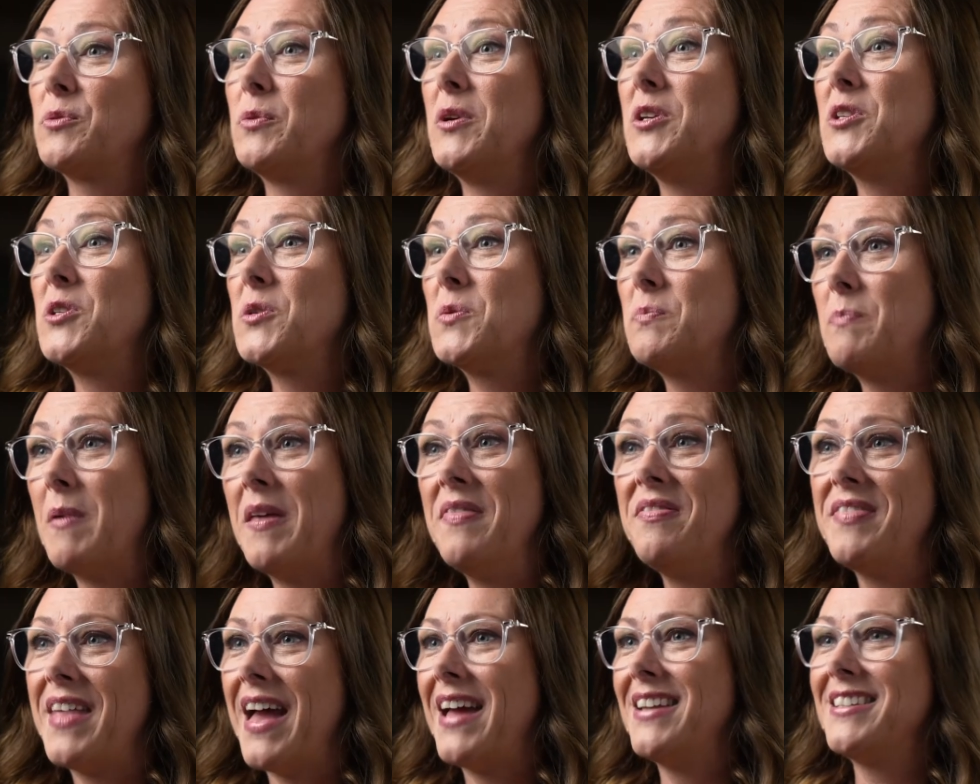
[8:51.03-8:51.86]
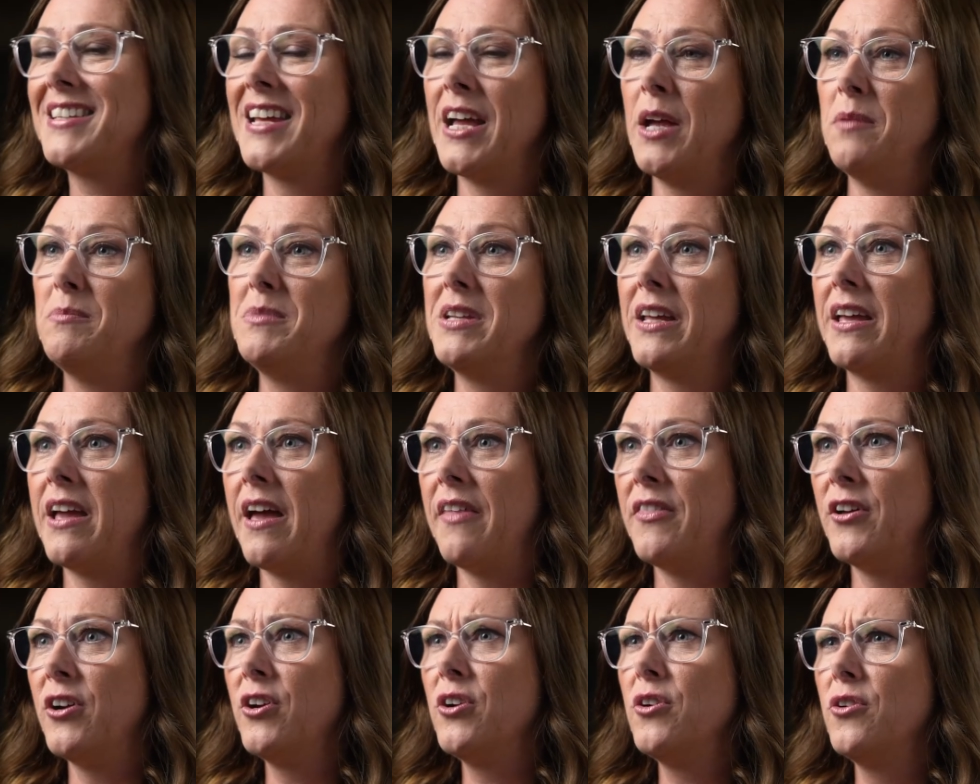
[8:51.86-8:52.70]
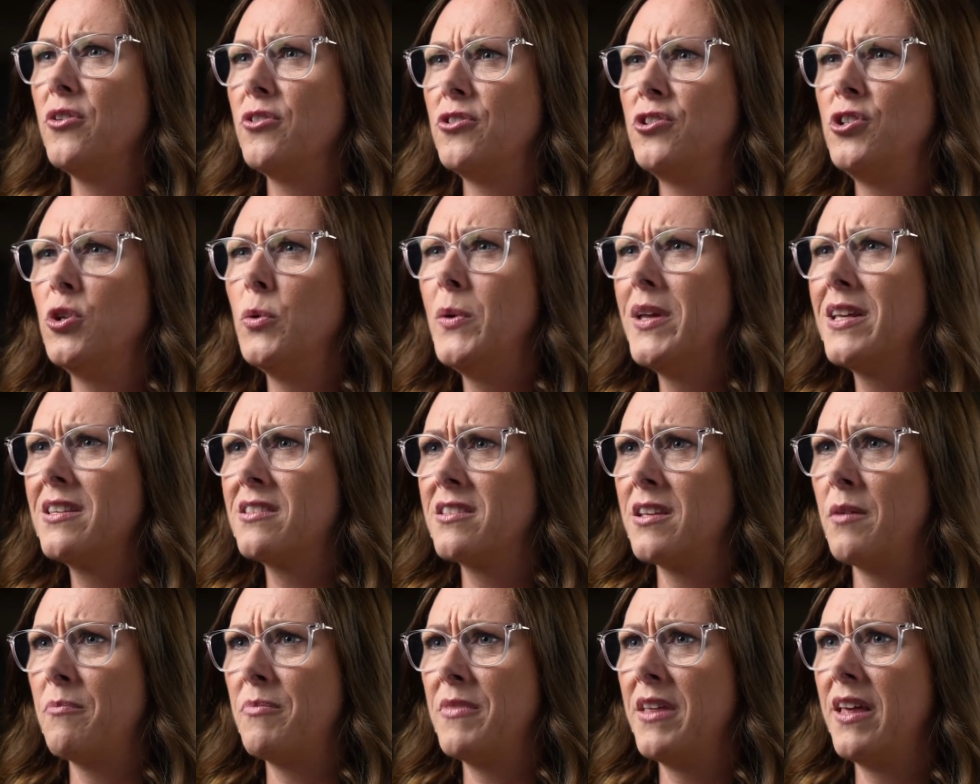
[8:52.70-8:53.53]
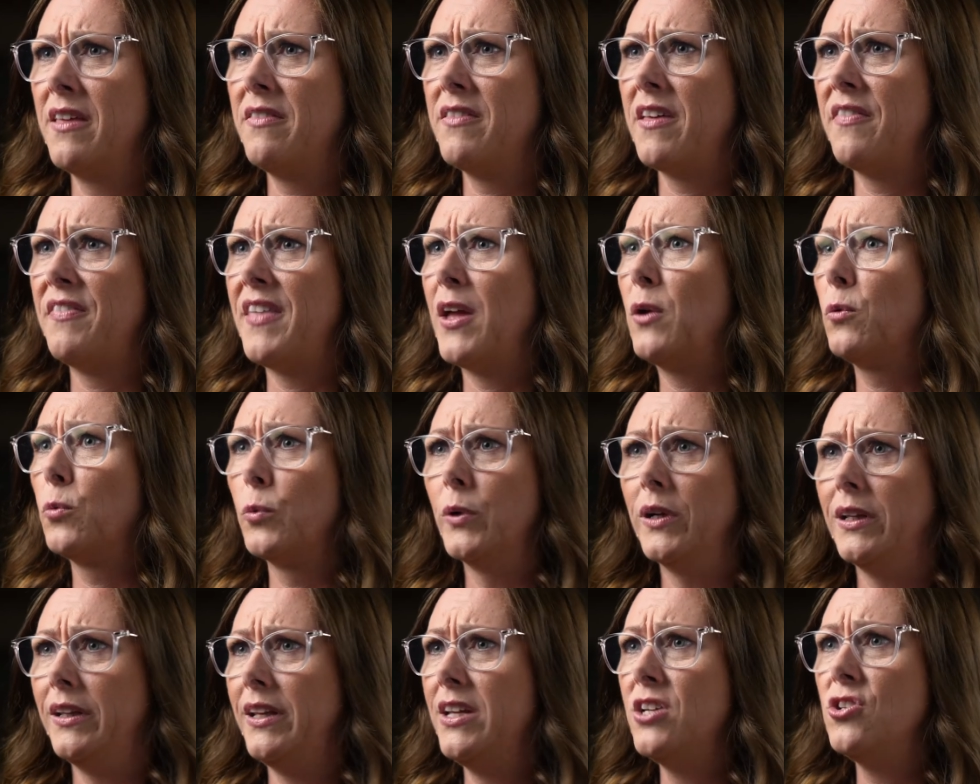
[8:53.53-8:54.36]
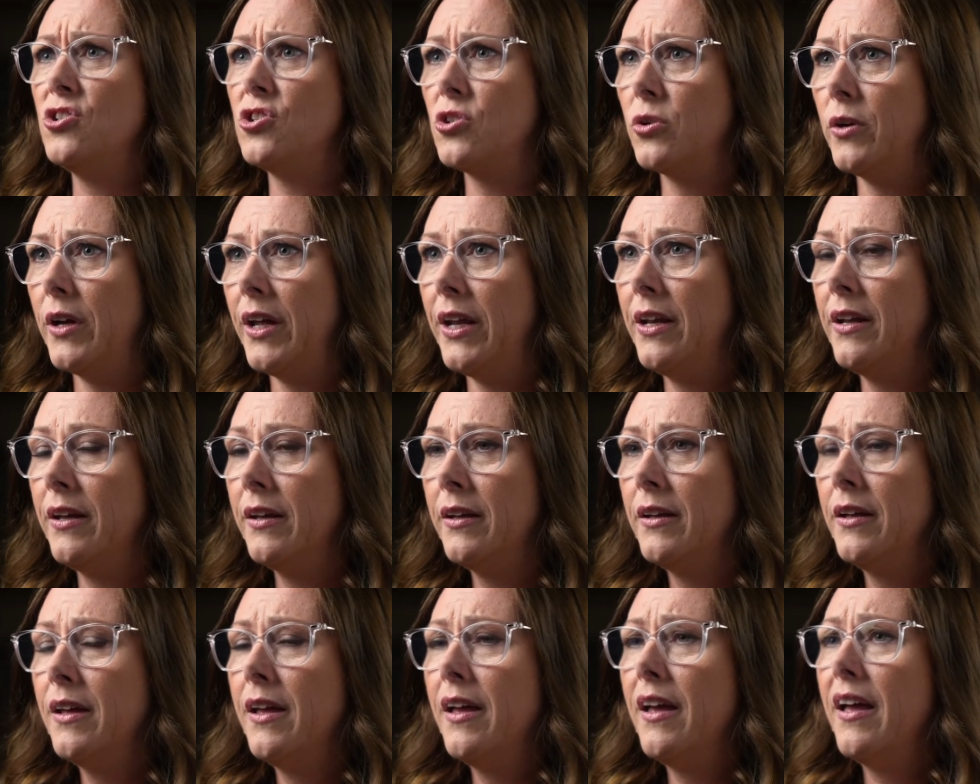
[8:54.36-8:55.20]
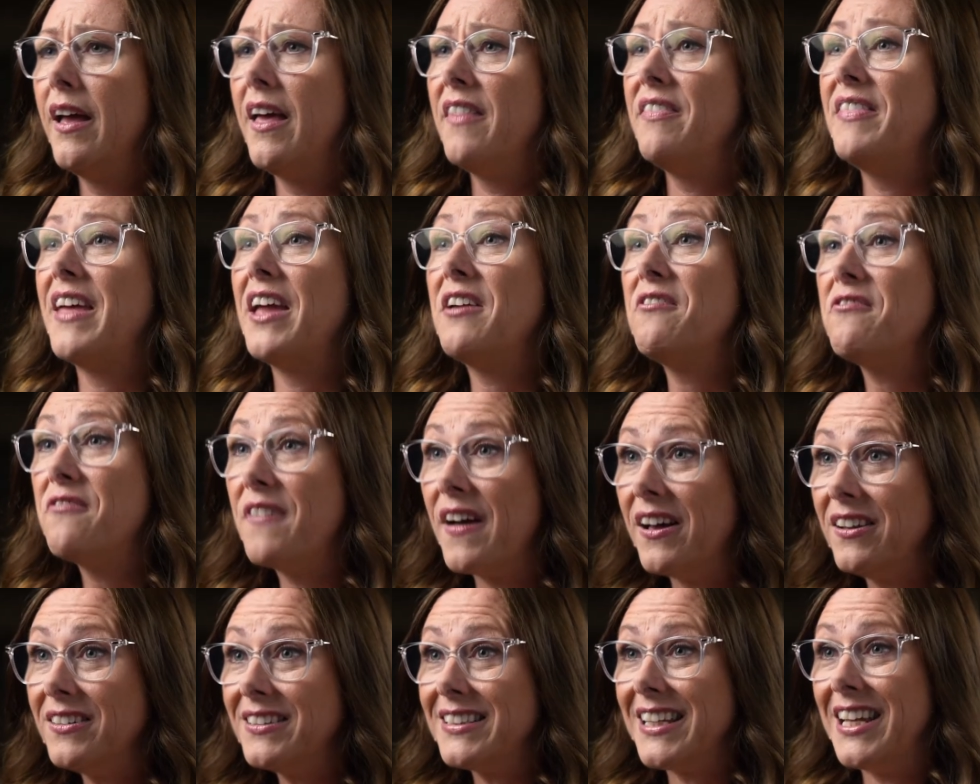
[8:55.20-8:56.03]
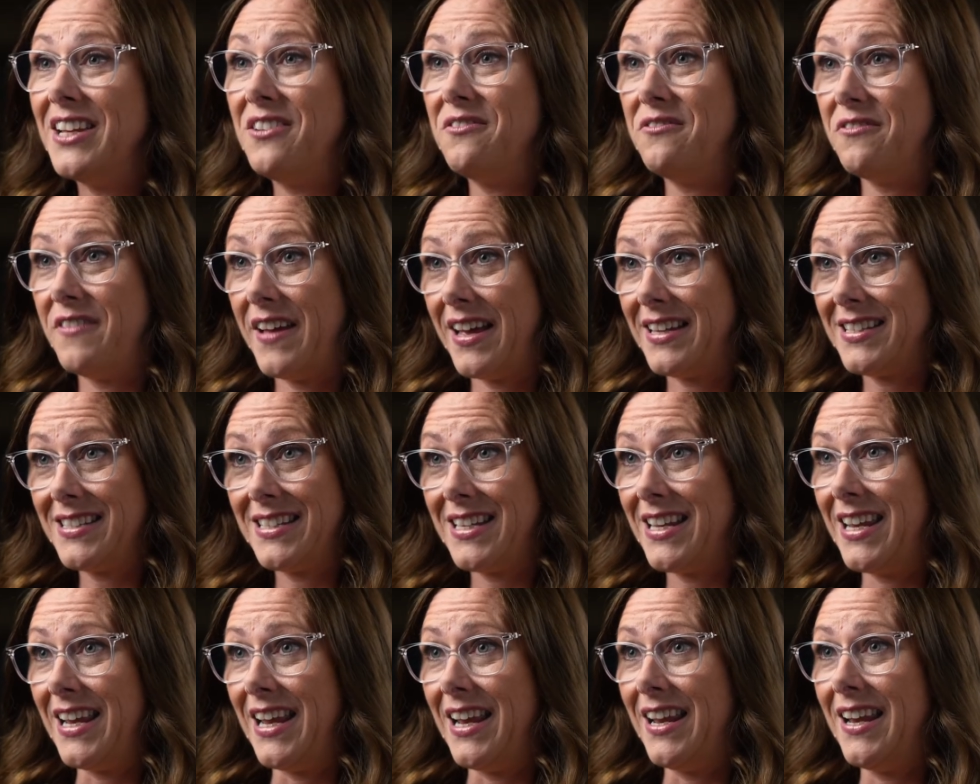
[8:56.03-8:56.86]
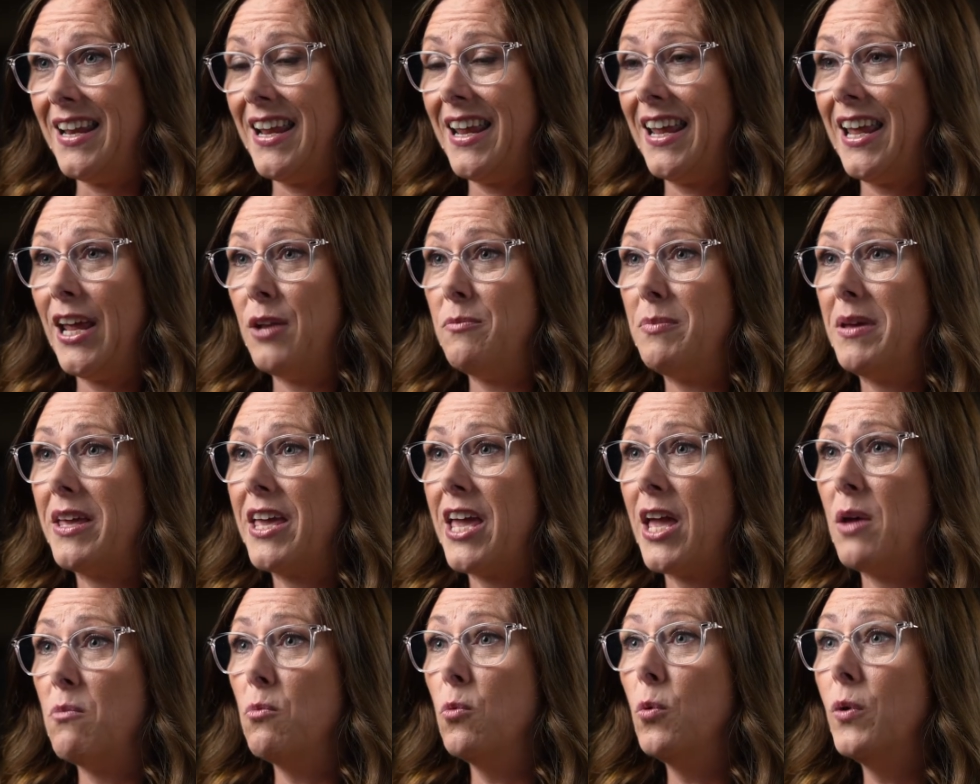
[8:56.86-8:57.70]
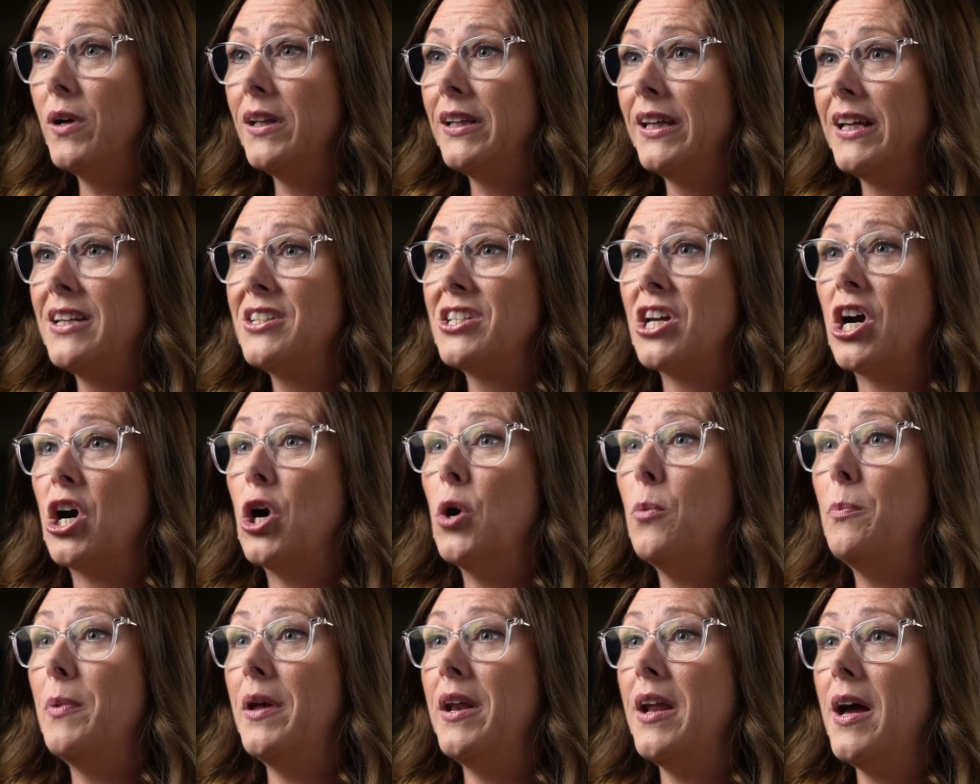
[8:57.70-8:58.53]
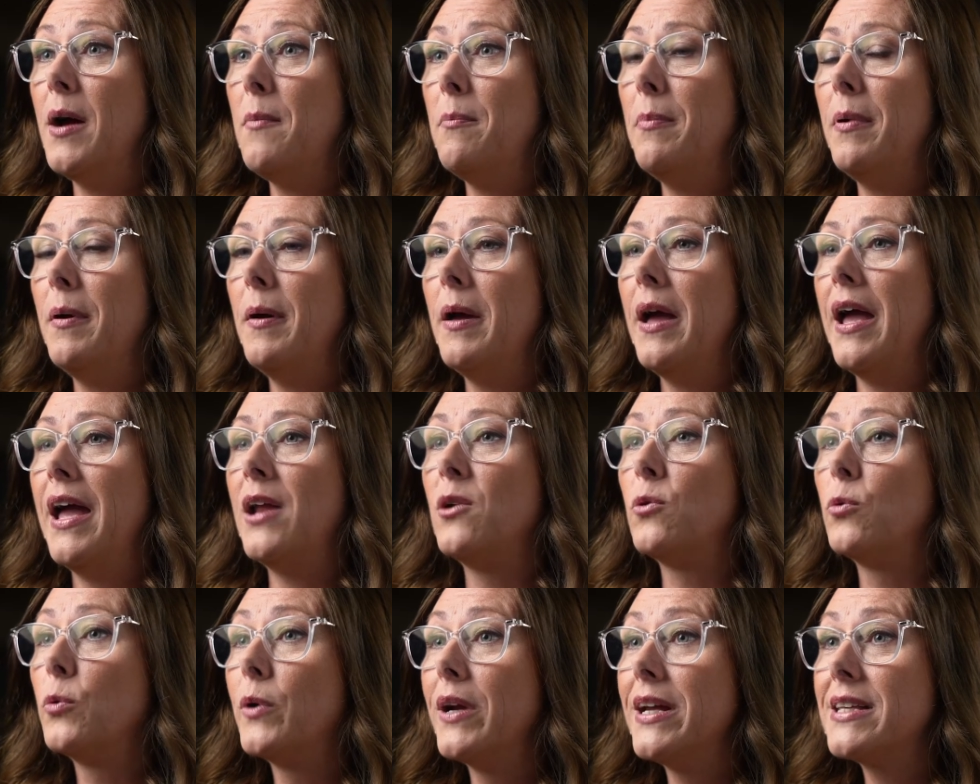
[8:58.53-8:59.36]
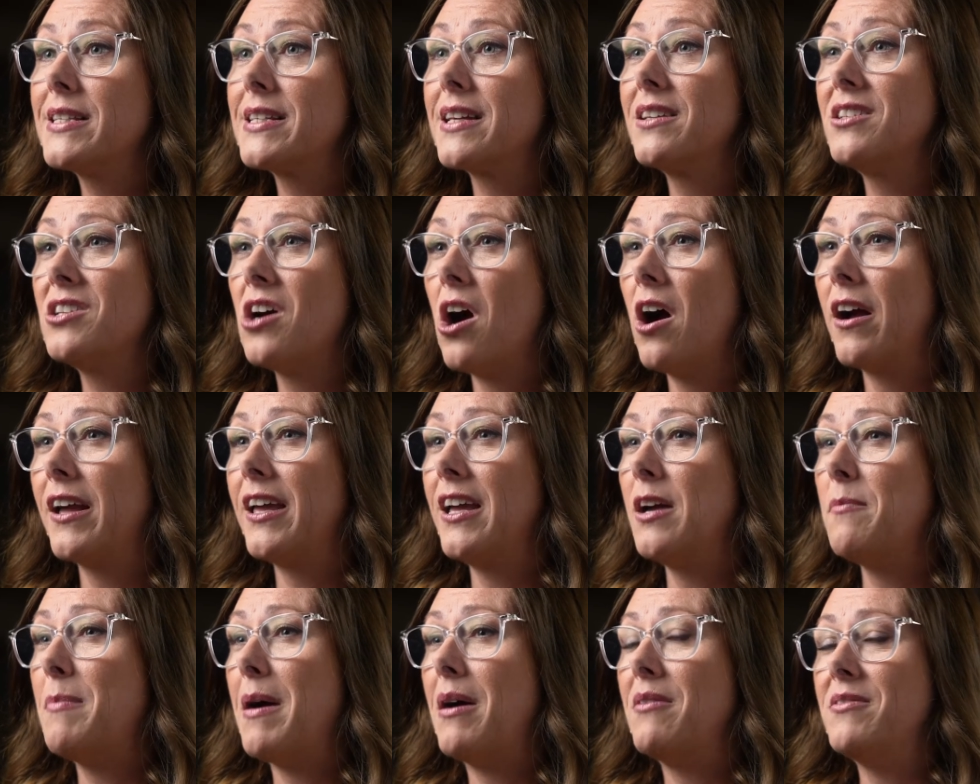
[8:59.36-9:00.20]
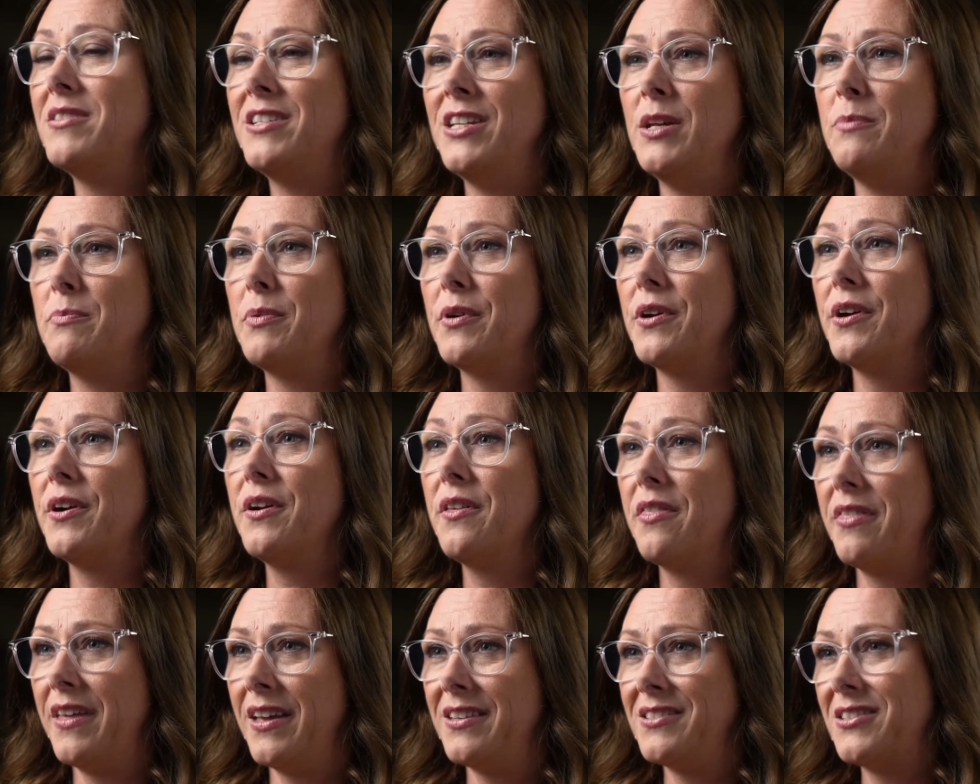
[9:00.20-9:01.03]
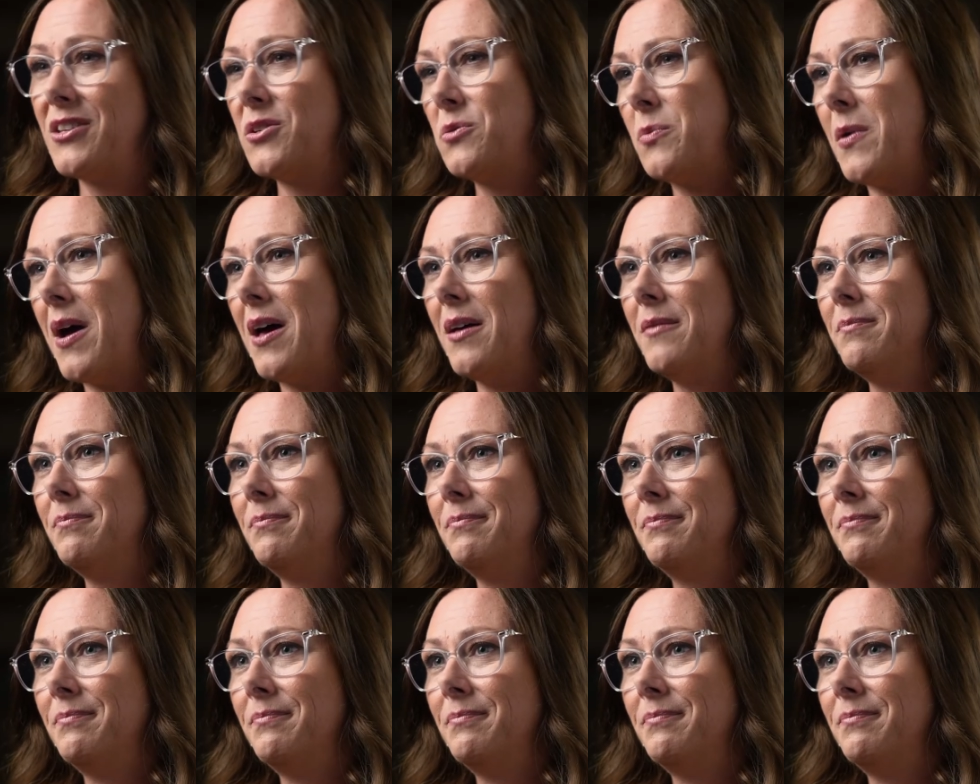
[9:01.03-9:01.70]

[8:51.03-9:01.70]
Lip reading: we spent that time together doing something that they really enjoyed, they felt invested in and became willing to open up and risk talking about deeper things as well.